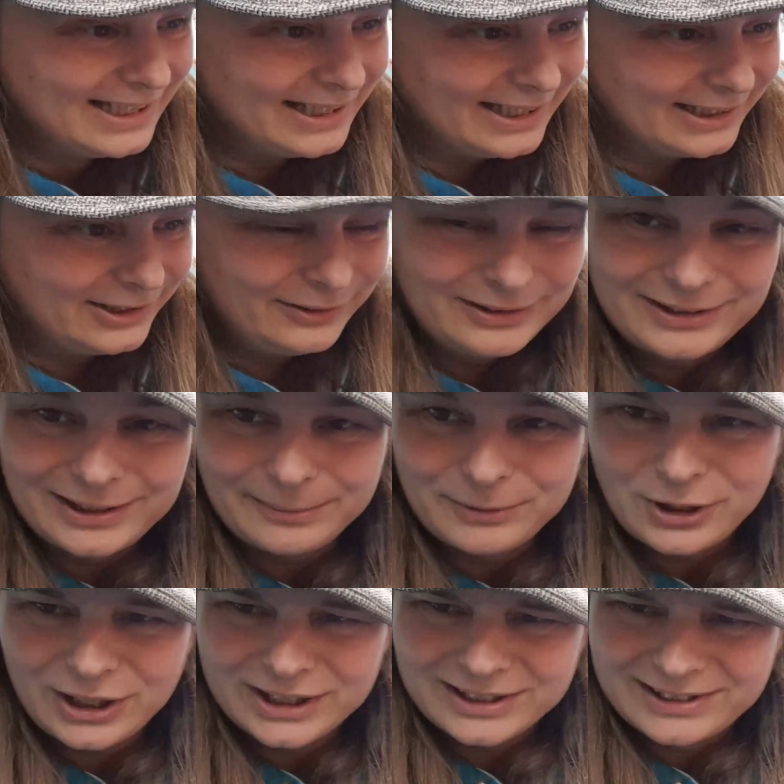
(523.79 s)
they're doing some
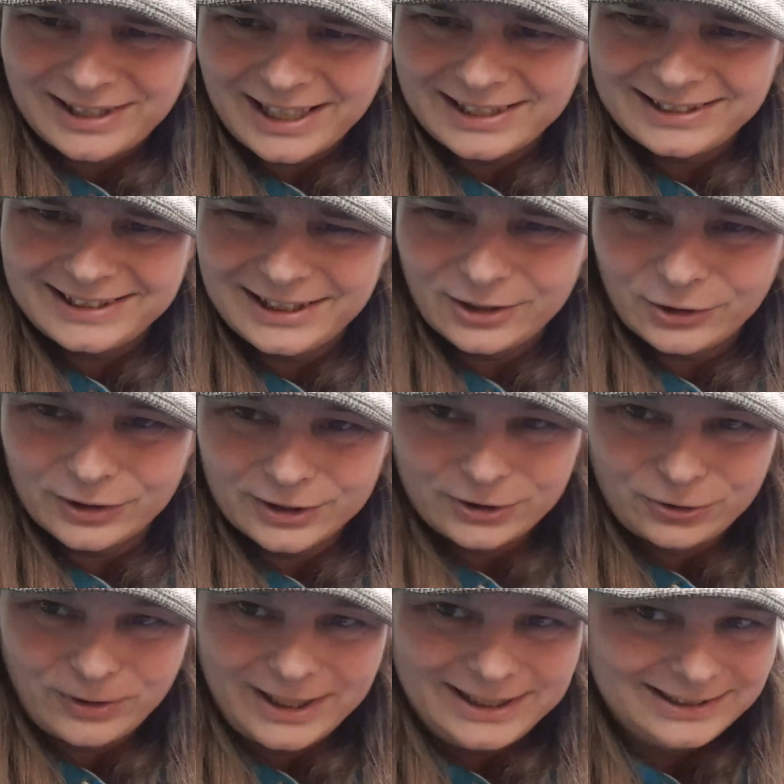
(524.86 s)
kind of testing on the
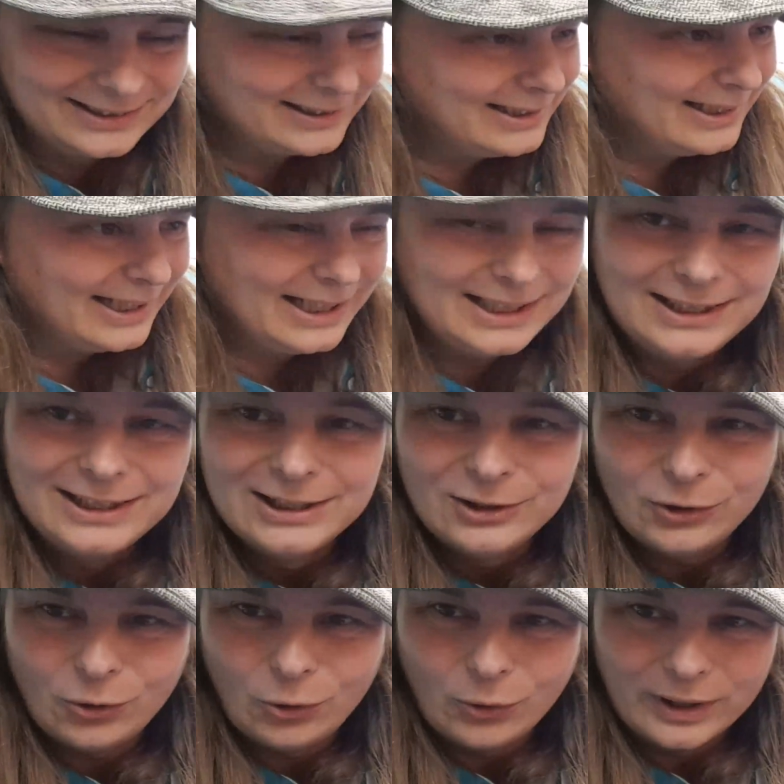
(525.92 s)
trains today,
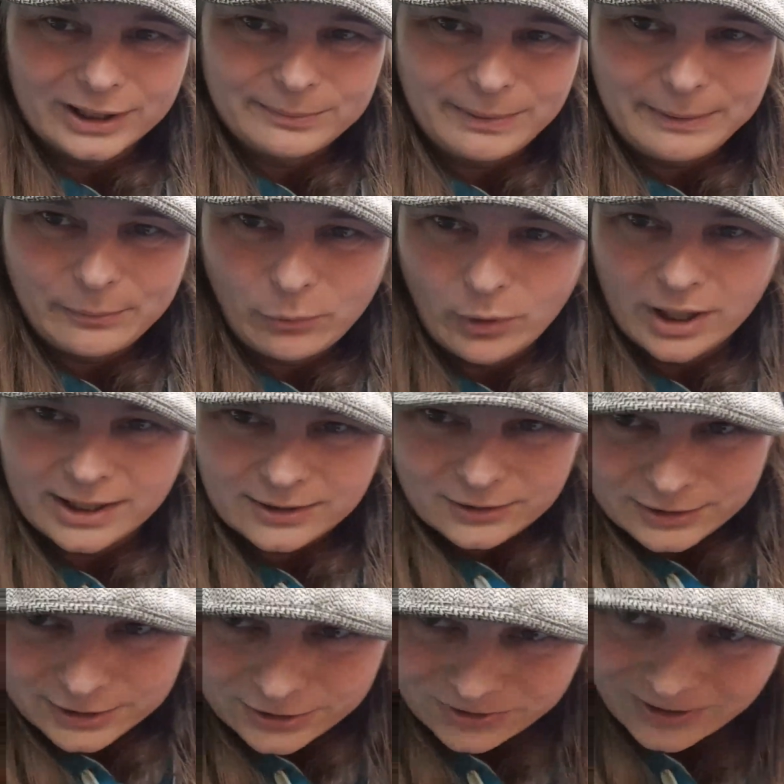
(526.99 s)
or there's people working
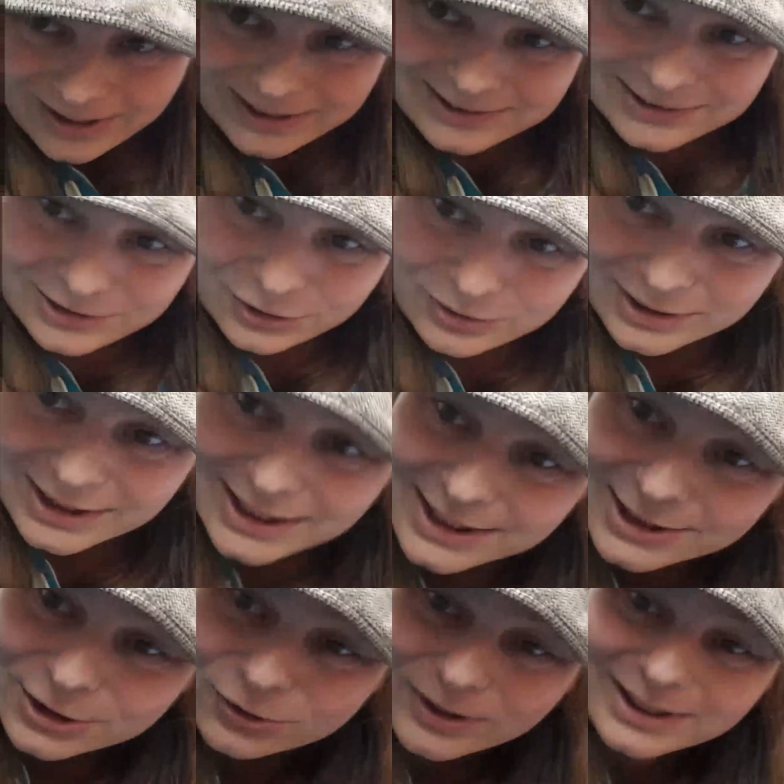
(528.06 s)
on the tracks and you can hear
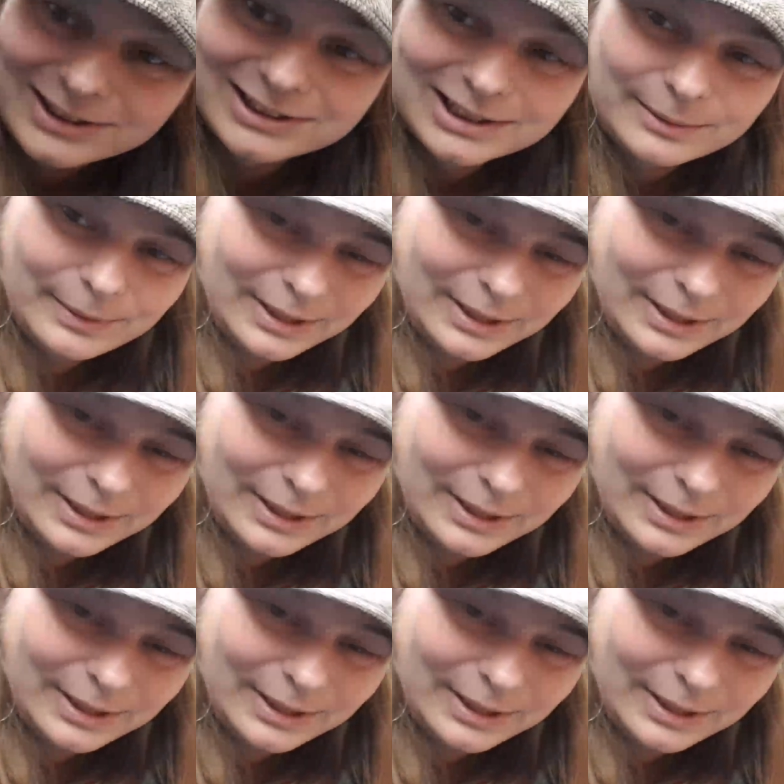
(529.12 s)
the trains in the